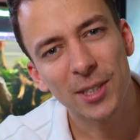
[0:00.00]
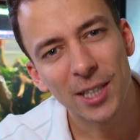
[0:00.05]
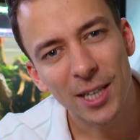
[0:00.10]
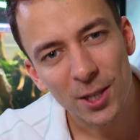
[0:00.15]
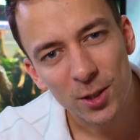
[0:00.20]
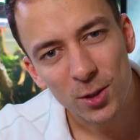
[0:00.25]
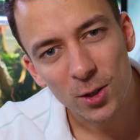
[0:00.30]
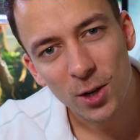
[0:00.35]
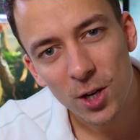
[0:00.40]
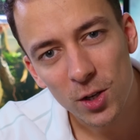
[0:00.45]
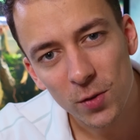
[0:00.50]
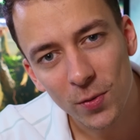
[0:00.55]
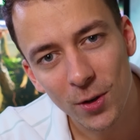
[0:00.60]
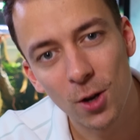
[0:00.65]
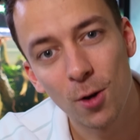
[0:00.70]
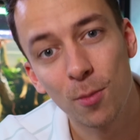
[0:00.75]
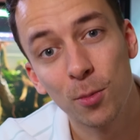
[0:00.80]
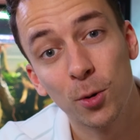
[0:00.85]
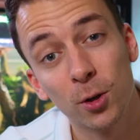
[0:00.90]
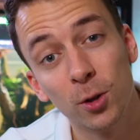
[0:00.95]
In today's
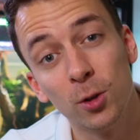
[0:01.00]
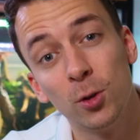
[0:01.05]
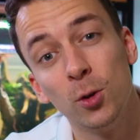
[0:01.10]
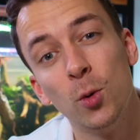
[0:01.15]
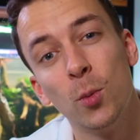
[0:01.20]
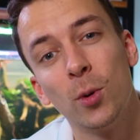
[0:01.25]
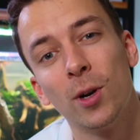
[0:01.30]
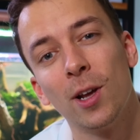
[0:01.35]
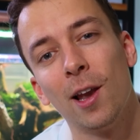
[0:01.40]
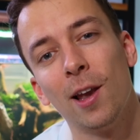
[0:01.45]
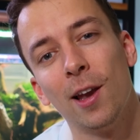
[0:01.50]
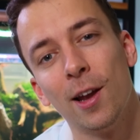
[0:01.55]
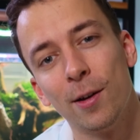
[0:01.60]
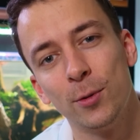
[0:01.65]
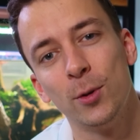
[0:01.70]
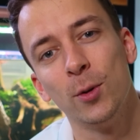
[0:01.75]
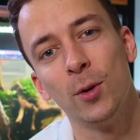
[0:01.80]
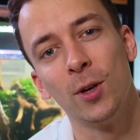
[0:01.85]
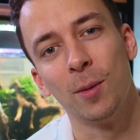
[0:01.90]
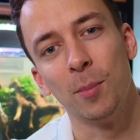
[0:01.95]
video I'm going to do what I love
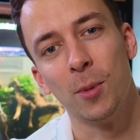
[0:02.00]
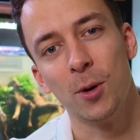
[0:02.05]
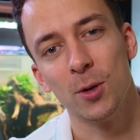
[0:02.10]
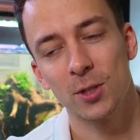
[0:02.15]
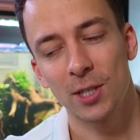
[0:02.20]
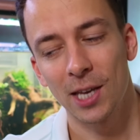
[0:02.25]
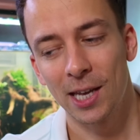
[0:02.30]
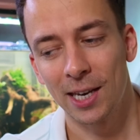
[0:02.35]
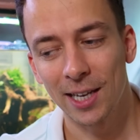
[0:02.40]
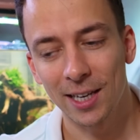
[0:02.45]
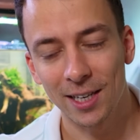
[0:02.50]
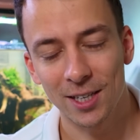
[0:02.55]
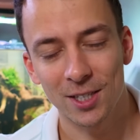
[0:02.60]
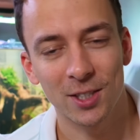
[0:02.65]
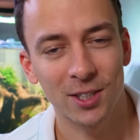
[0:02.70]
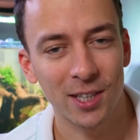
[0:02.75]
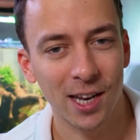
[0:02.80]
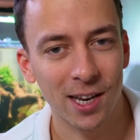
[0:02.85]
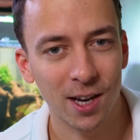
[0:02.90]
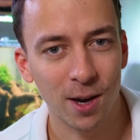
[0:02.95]
doing the most, and that is
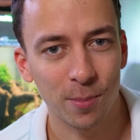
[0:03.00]
setting